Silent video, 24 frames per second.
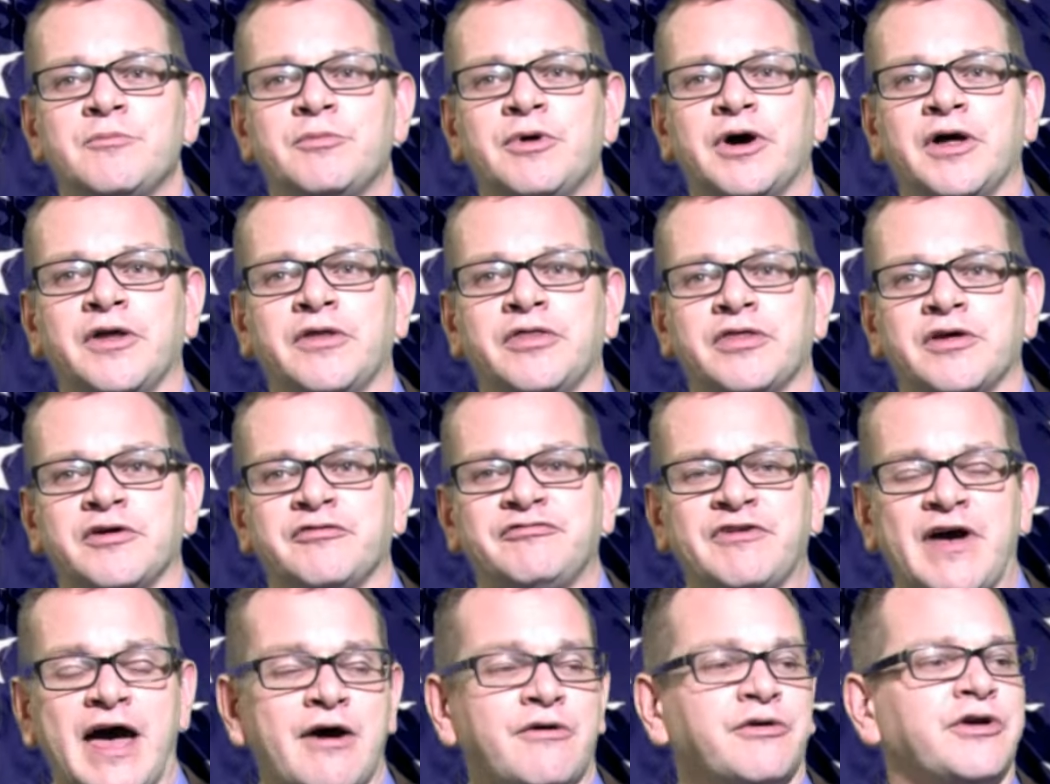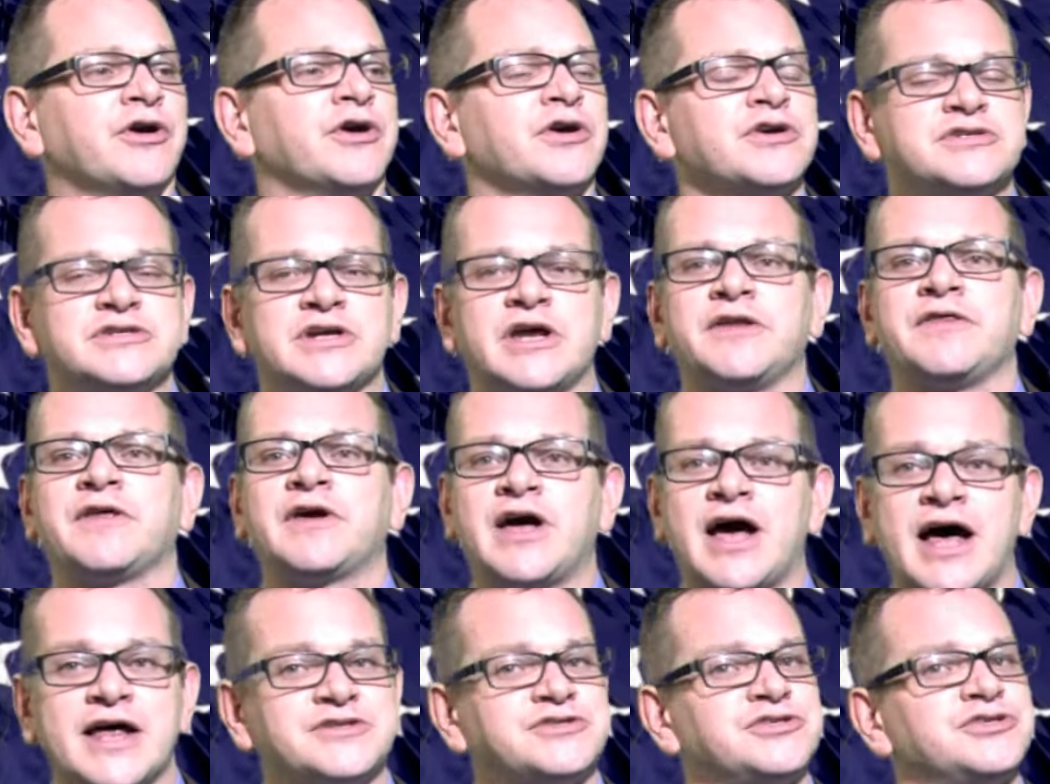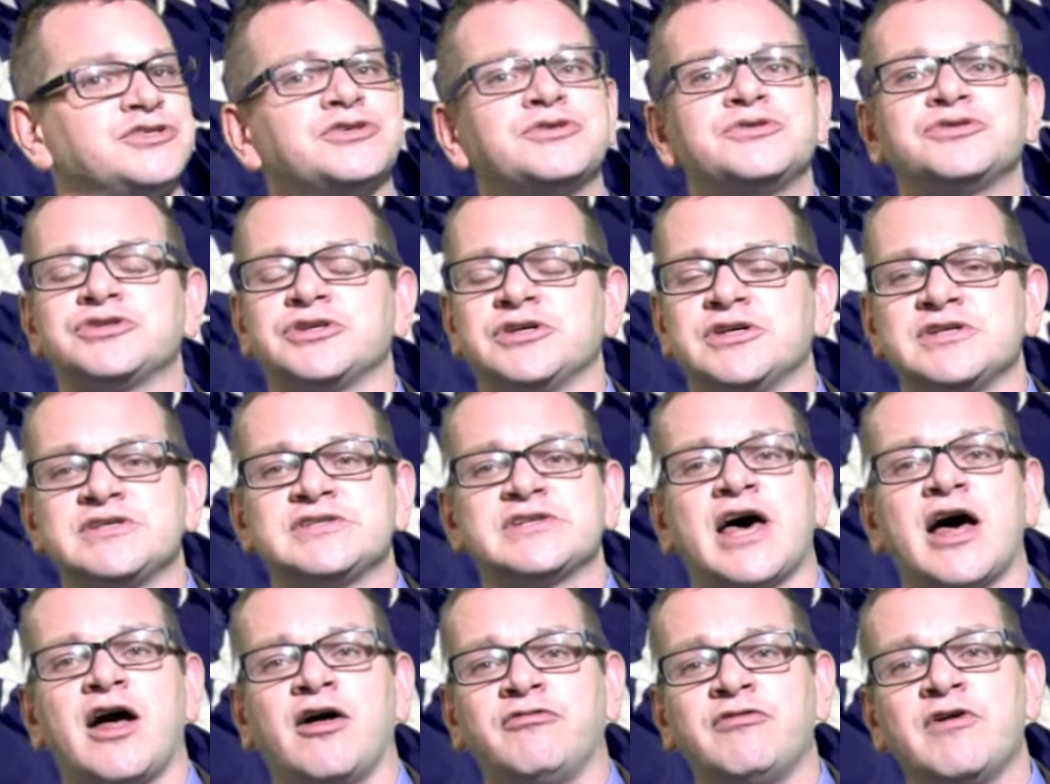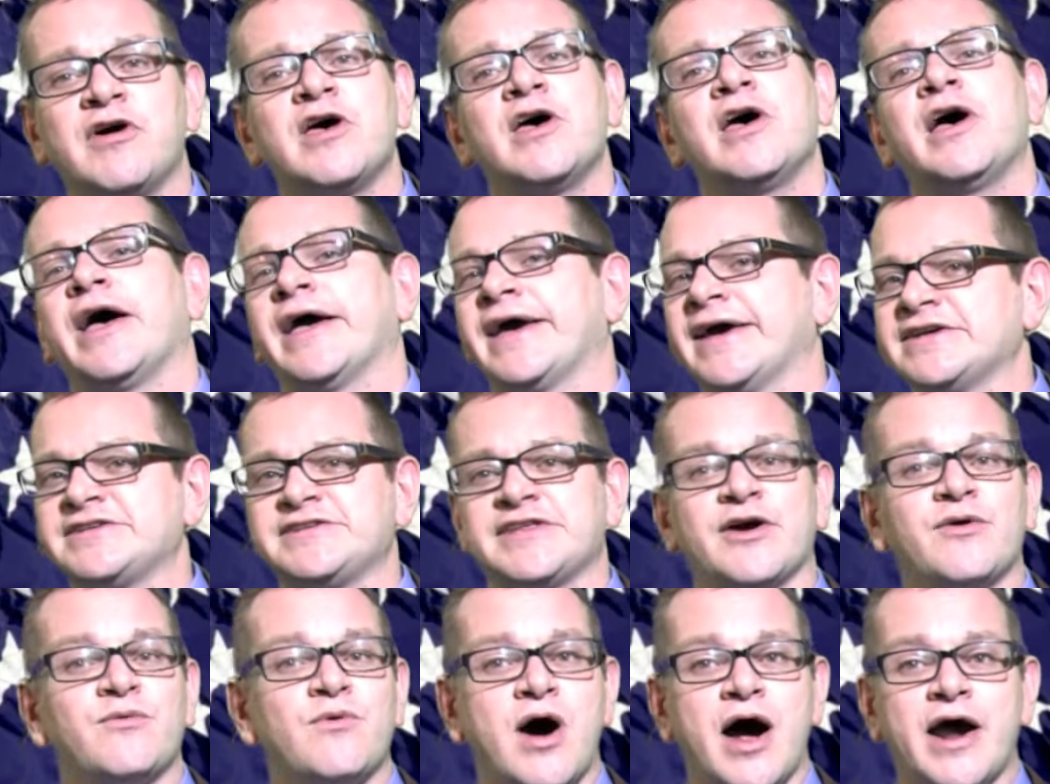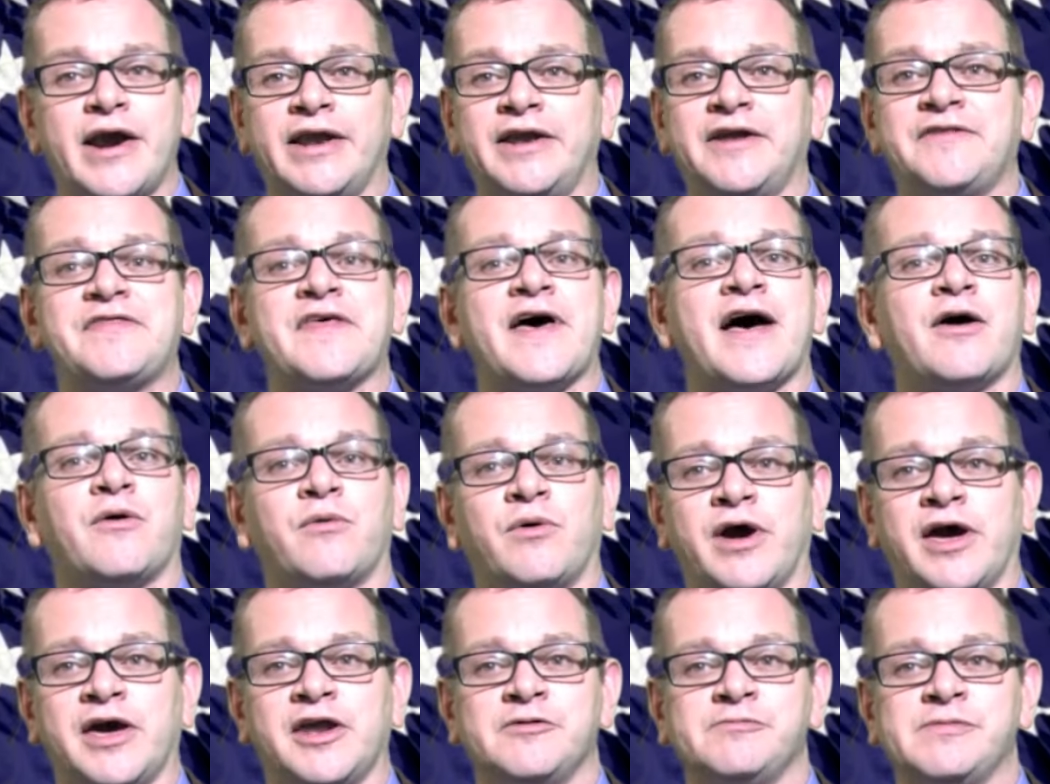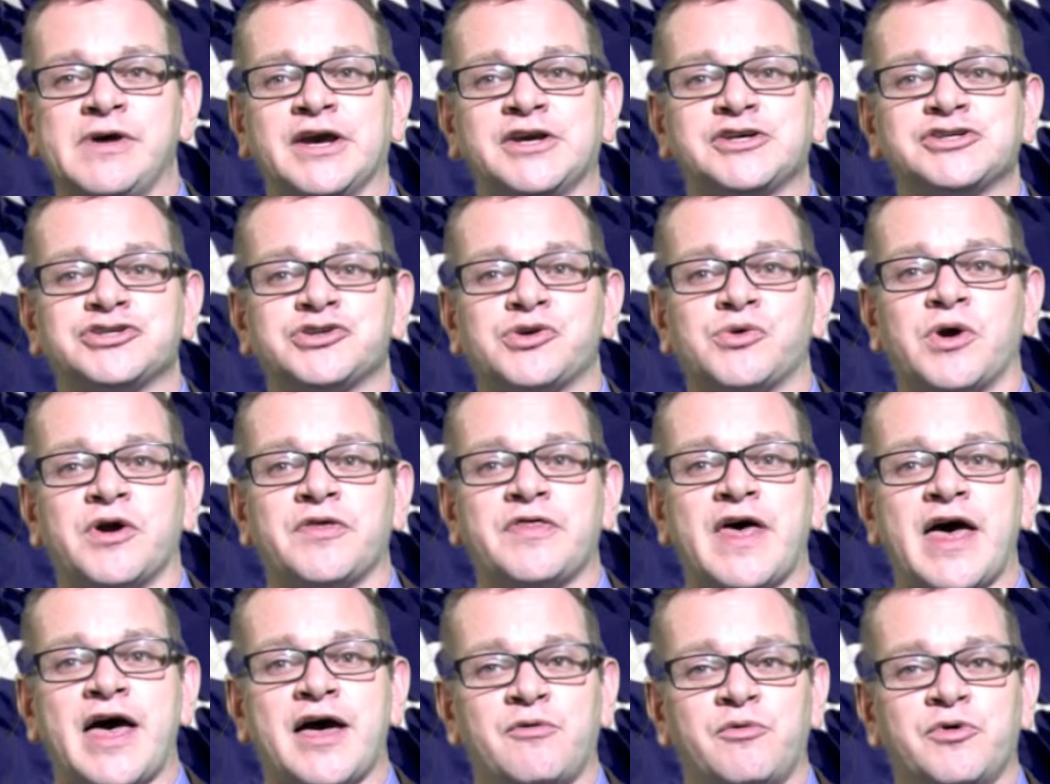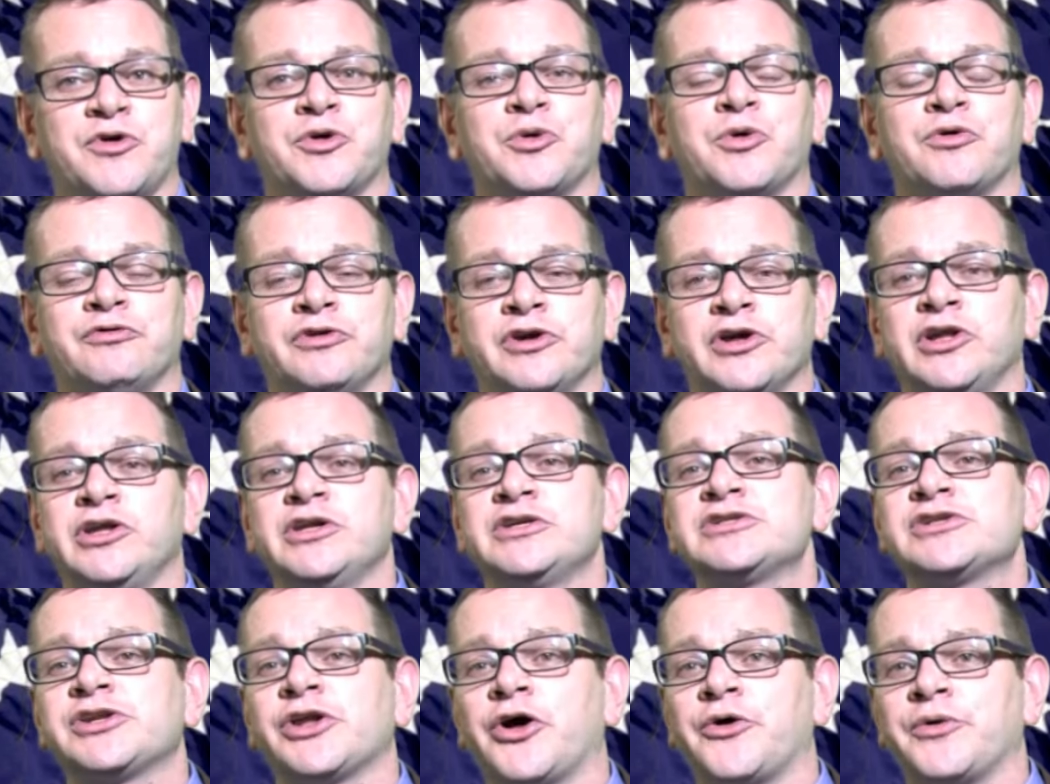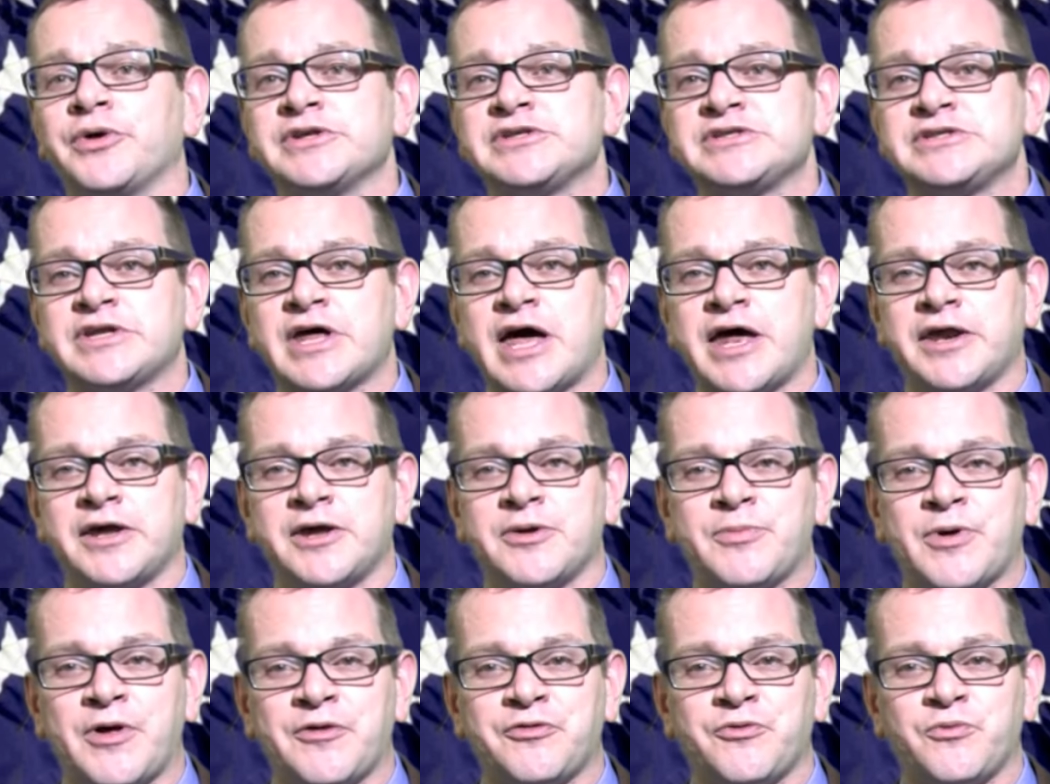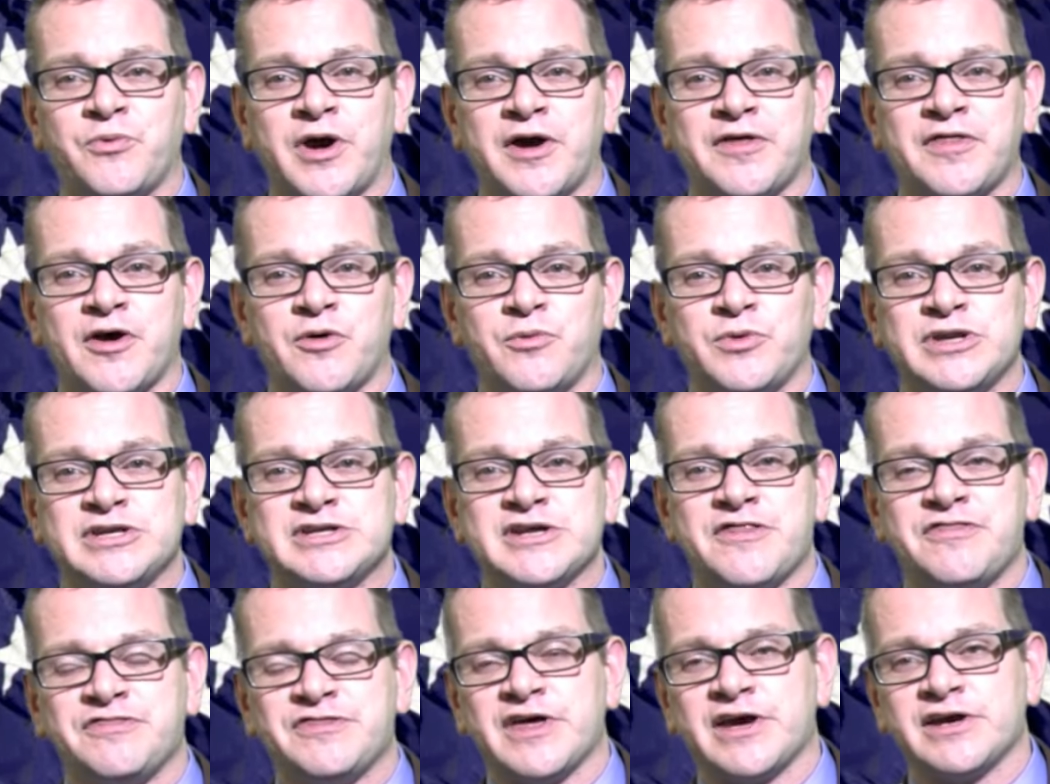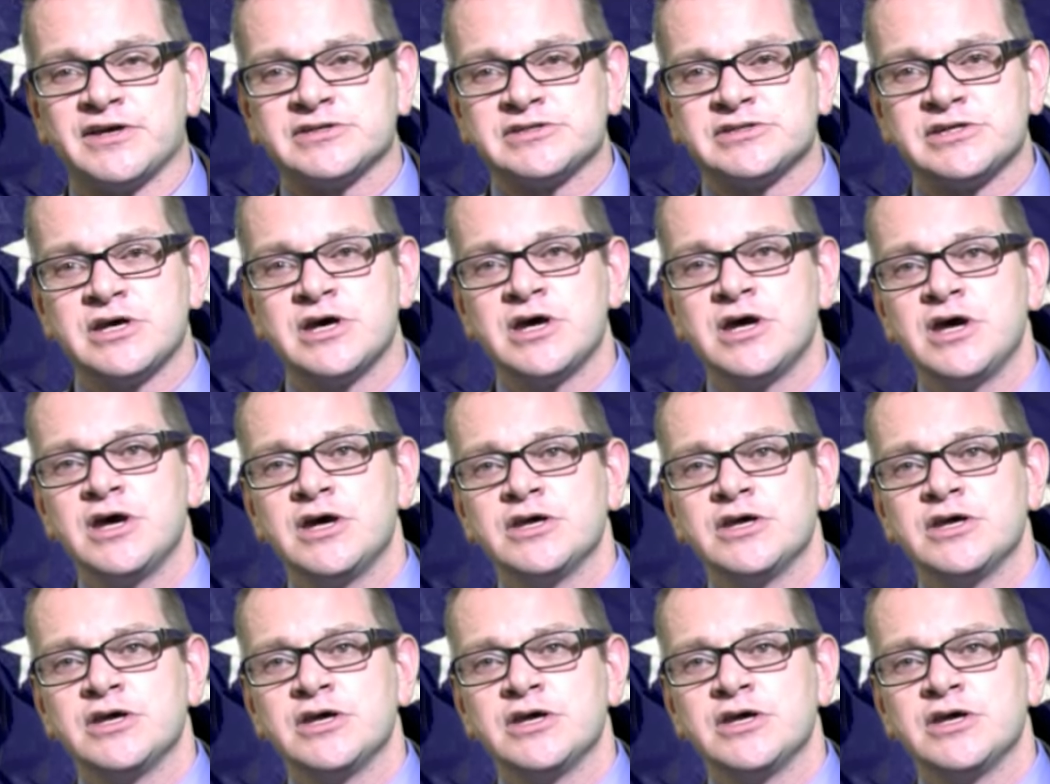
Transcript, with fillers: But the founders and the Constitution itself, I guess they wanted it that way to make sure that we were really slow and steady about the way that we did things.